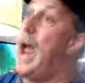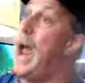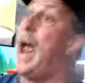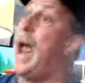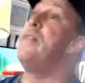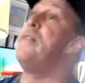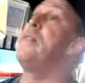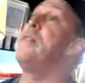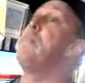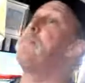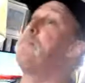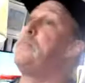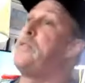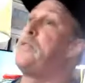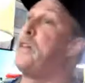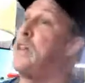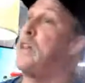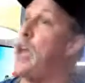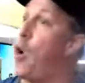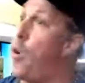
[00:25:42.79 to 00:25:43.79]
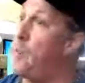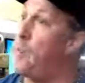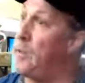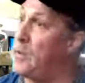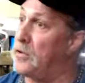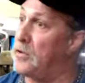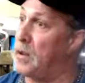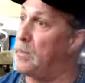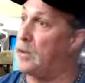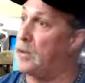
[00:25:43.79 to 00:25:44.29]
And
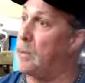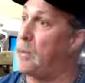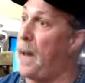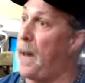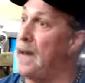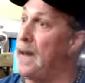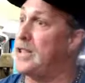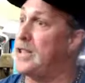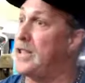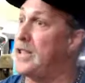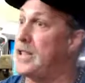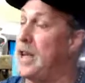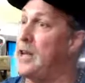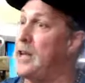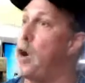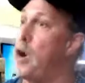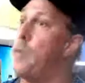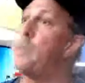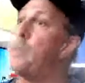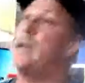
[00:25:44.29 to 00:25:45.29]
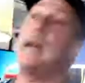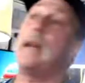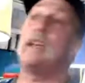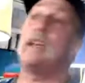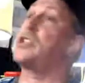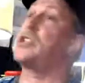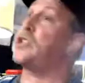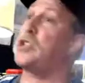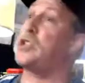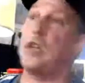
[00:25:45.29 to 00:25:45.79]
the dependency on the opiate
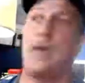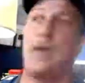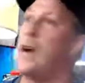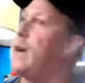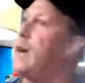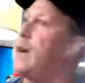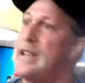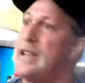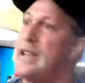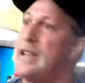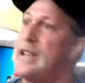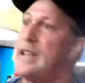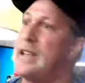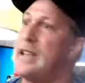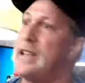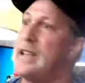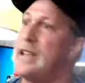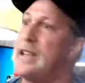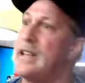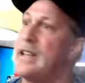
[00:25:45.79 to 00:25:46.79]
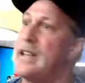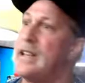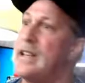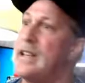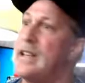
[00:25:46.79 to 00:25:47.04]
is still there. It isn't going away.